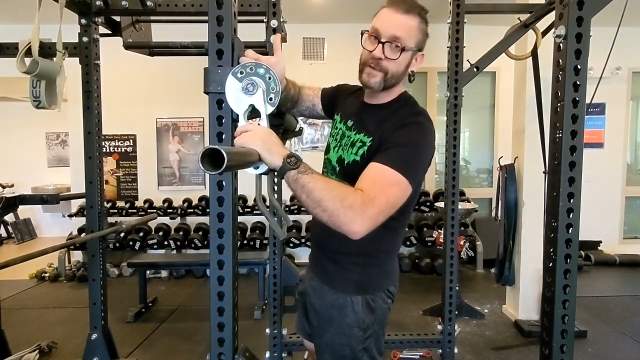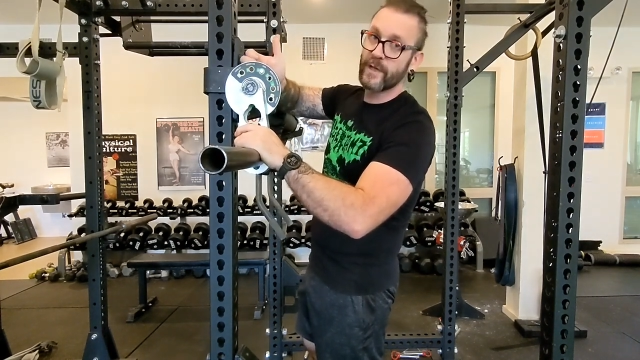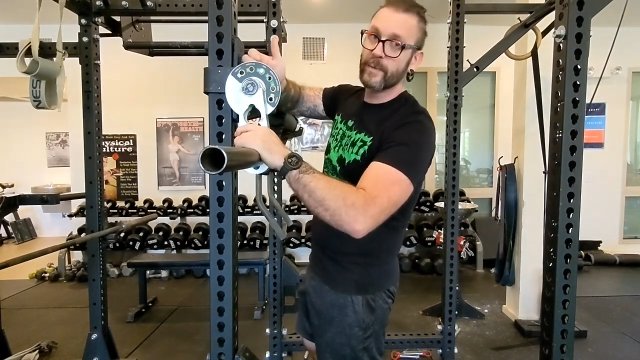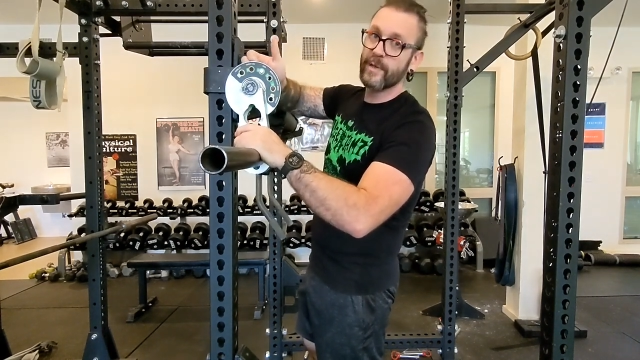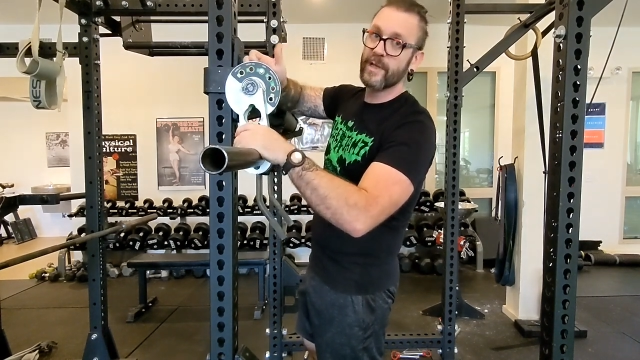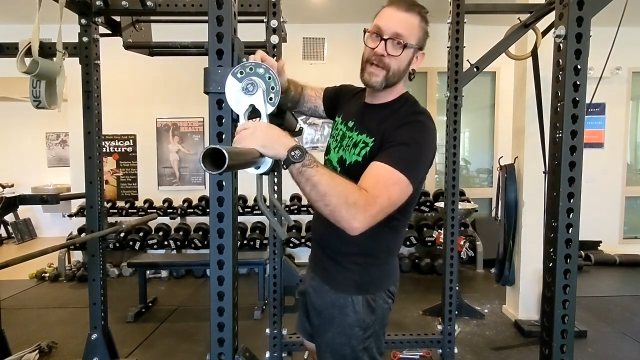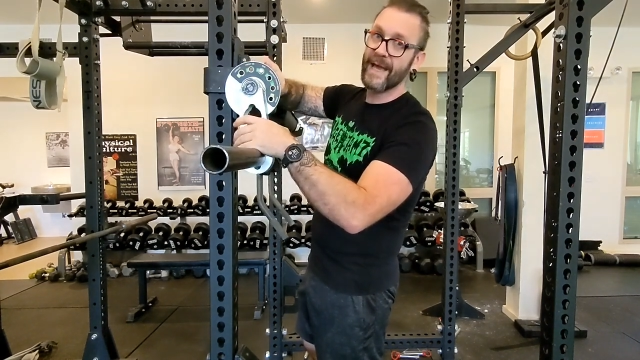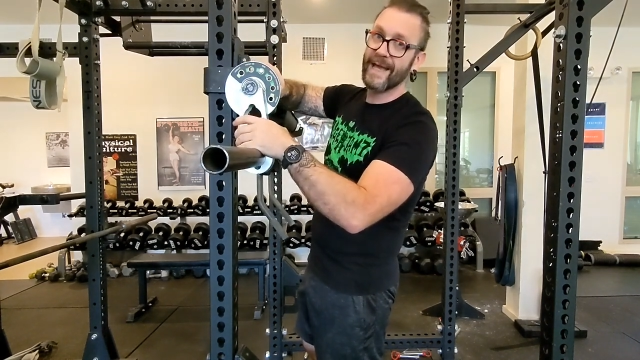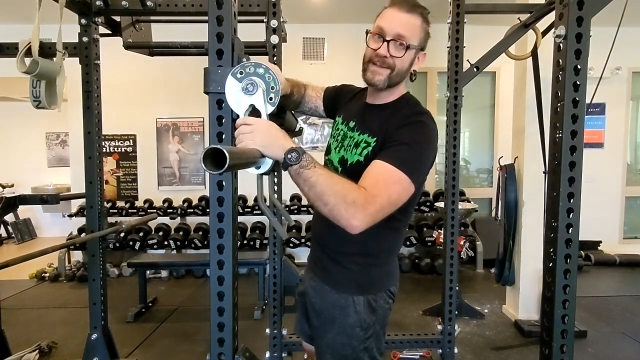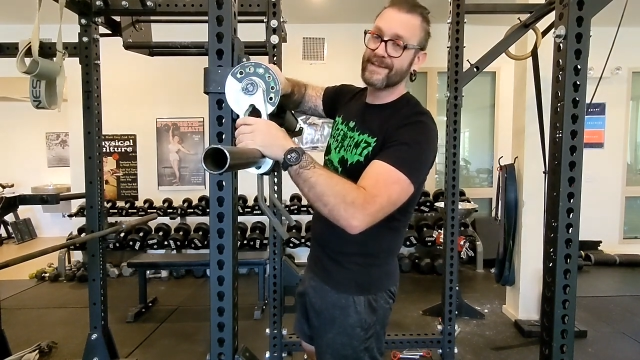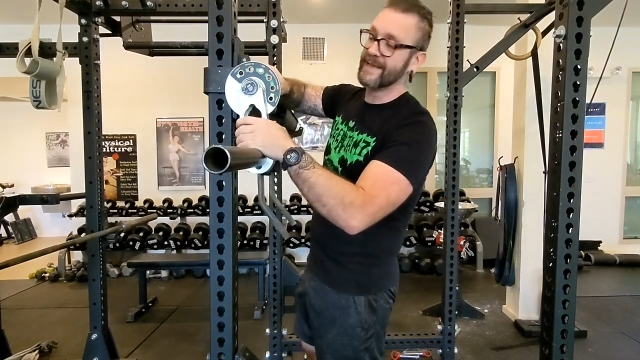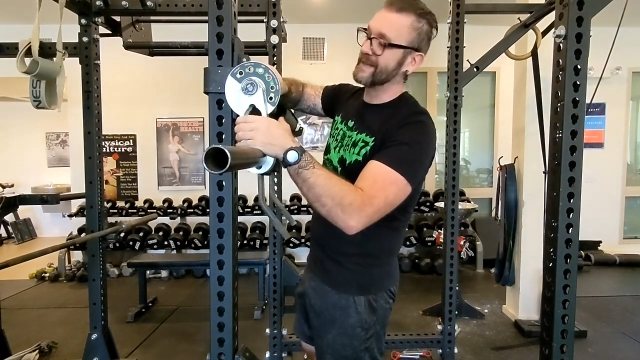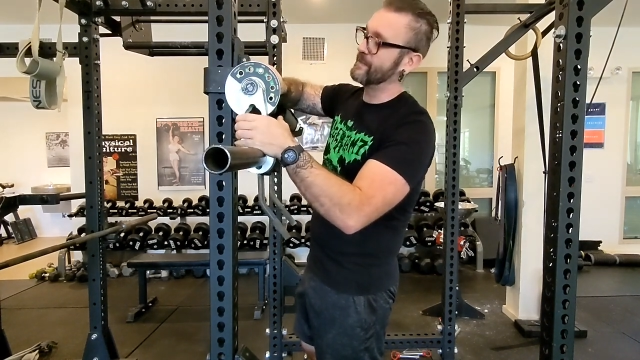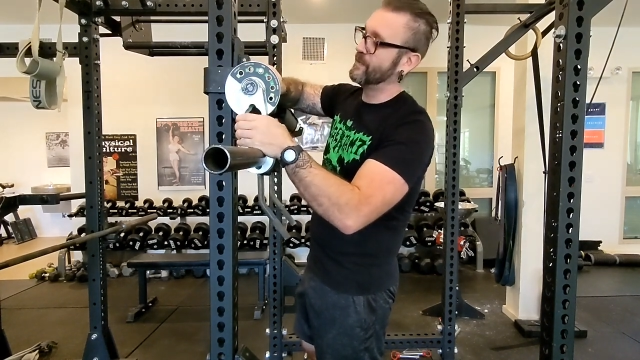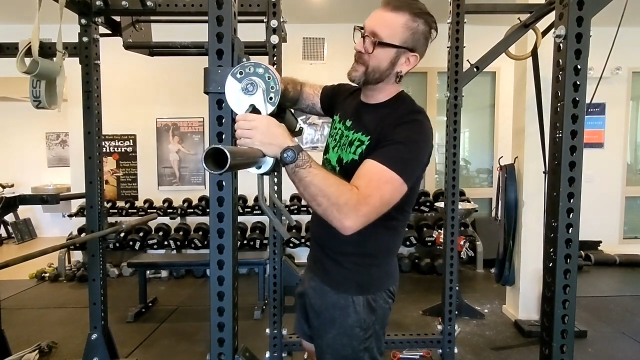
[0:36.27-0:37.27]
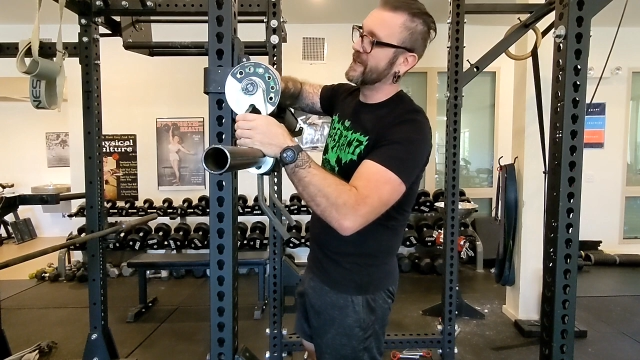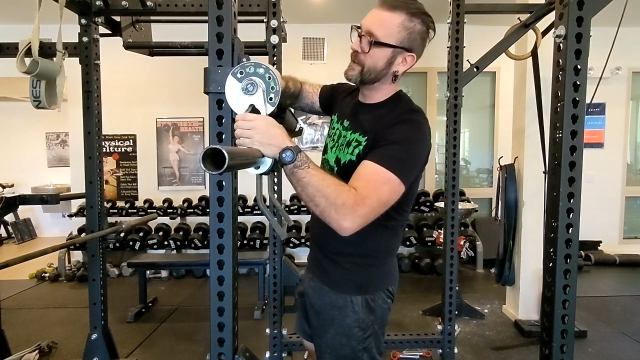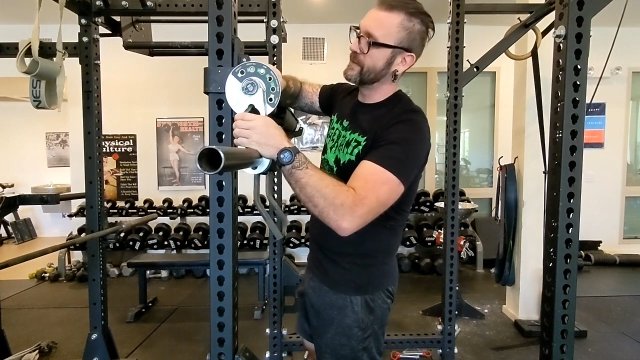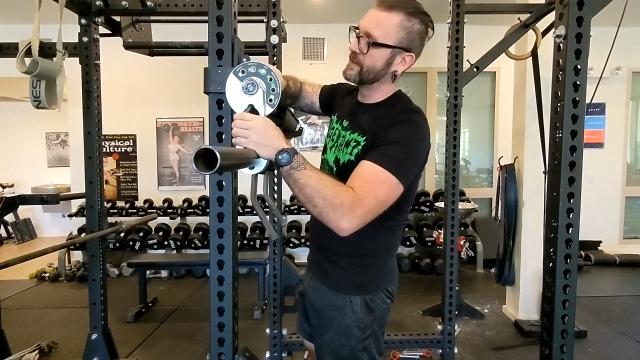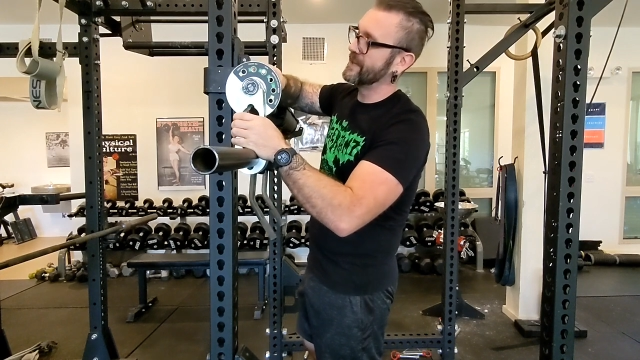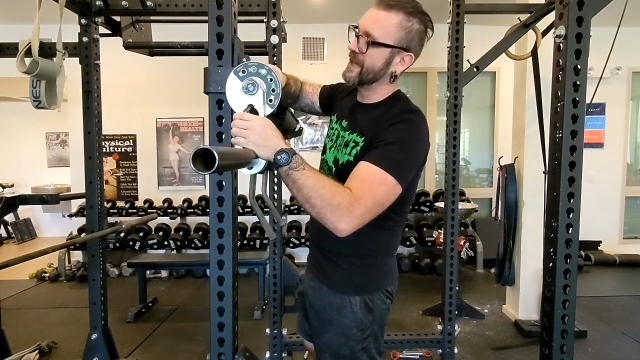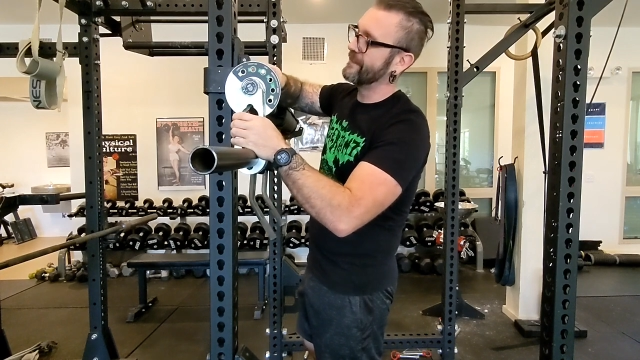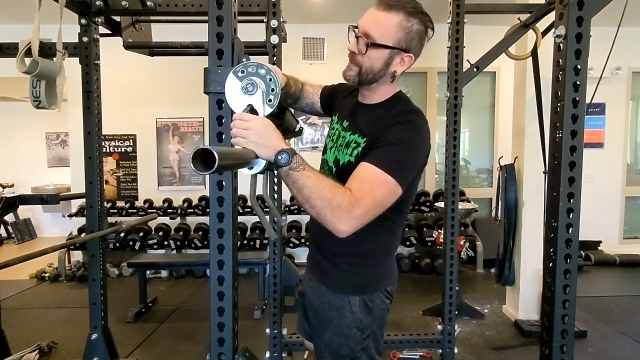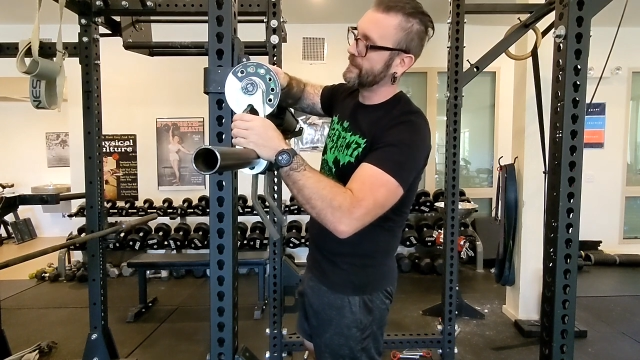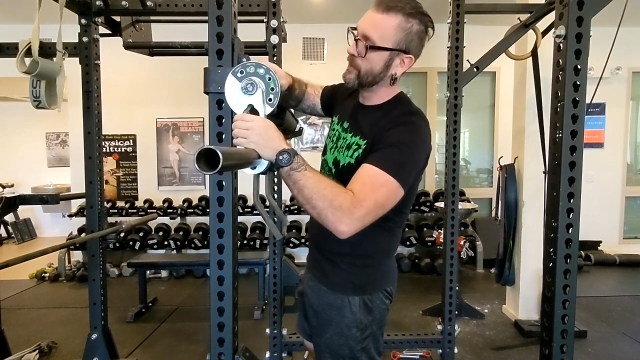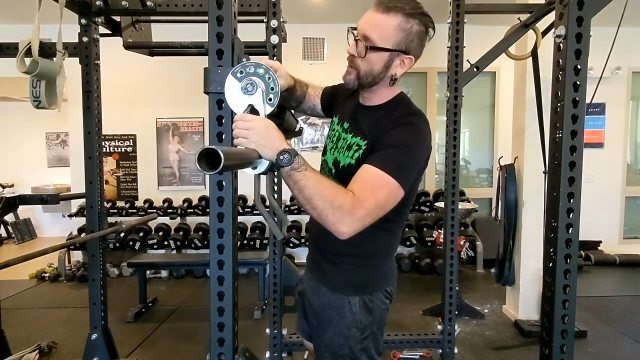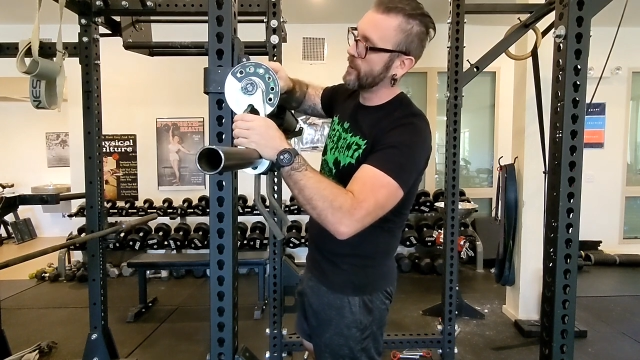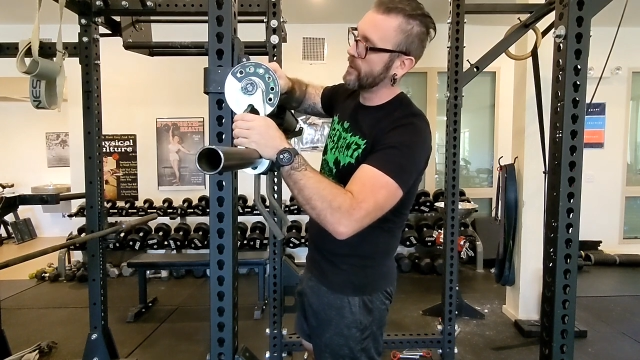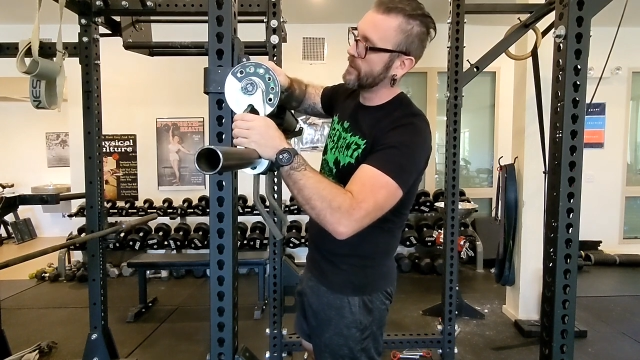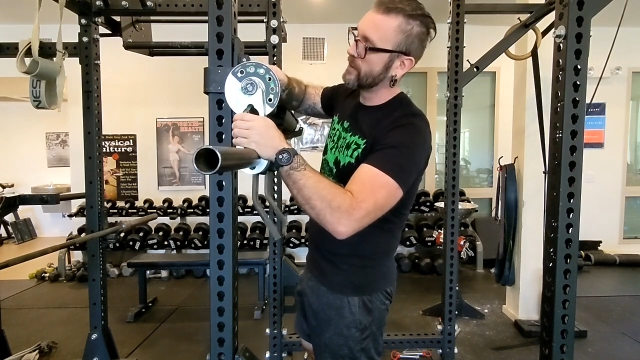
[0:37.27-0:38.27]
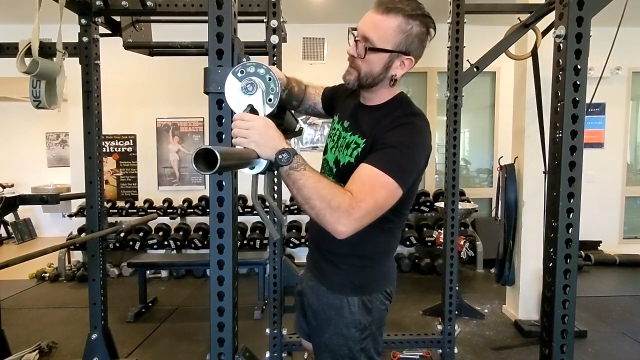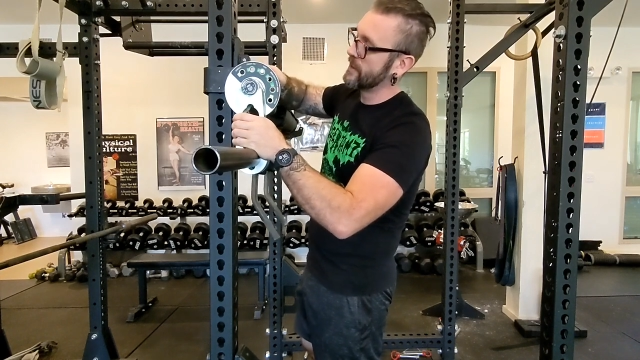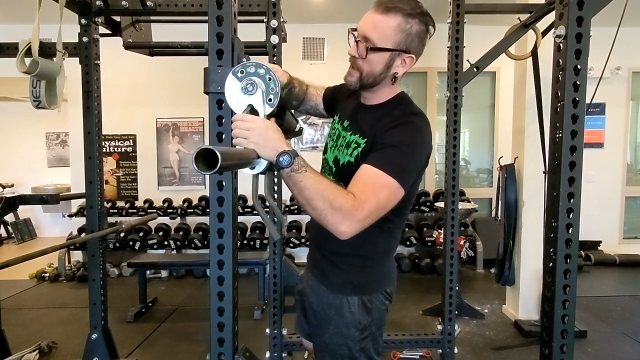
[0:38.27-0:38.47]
one's gonna be the SSB or safety bar,